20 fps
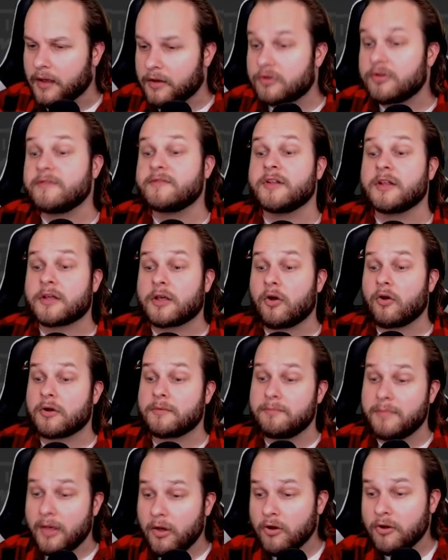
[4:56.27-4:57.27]
Click the
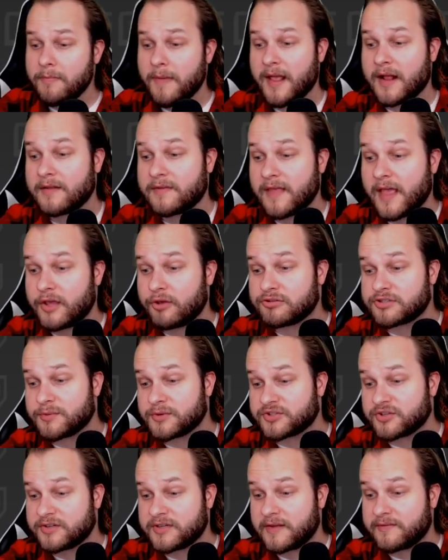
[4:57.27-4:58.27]
card Milkman. Thank you so
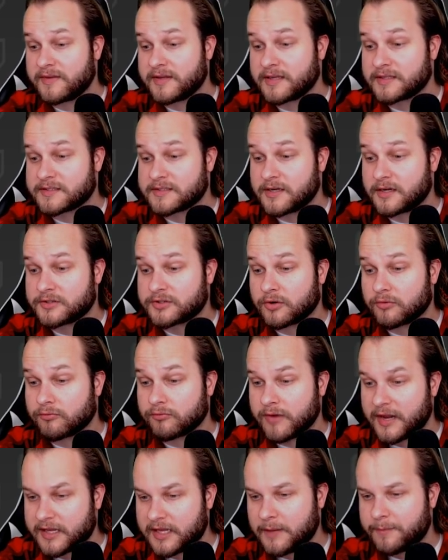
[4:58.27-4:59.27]
much for gifting a sub to
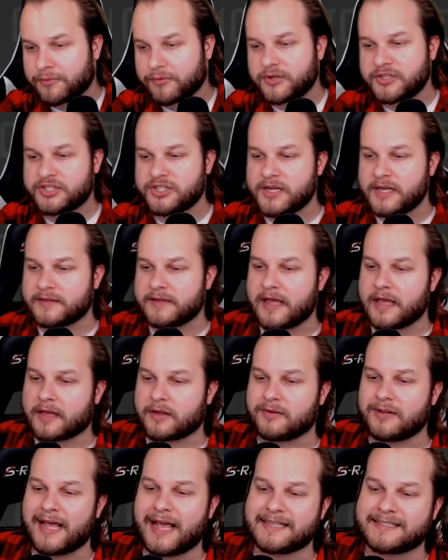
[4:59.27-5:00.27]
Ricky. Appreciate that
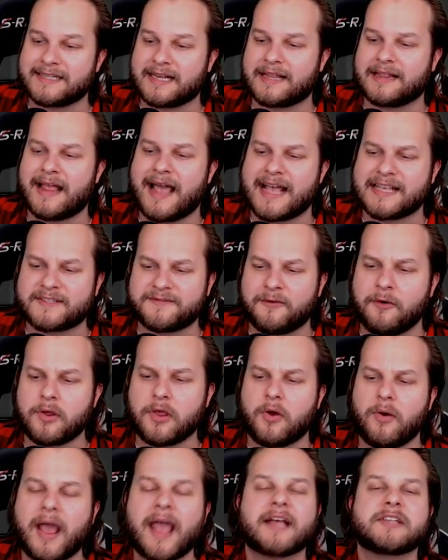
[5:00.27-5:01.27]
class and a glass for
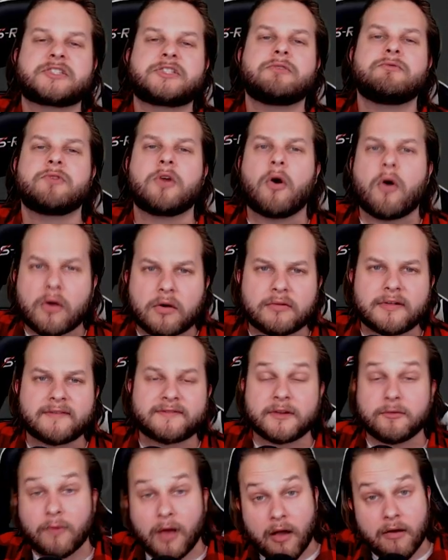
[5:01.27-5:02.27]
your ass. You know it,
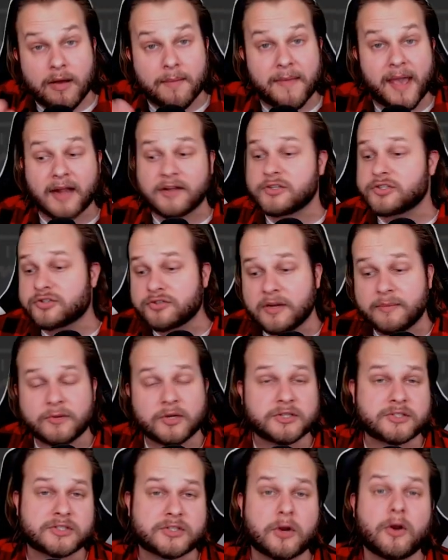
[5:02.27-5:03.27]
Clifton. Welcome back to the stream,
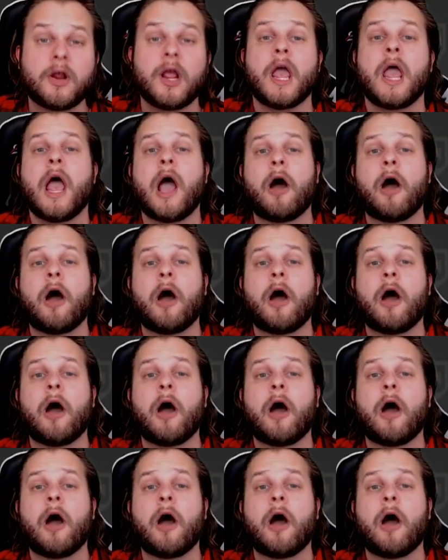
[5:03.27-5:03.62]
good sir.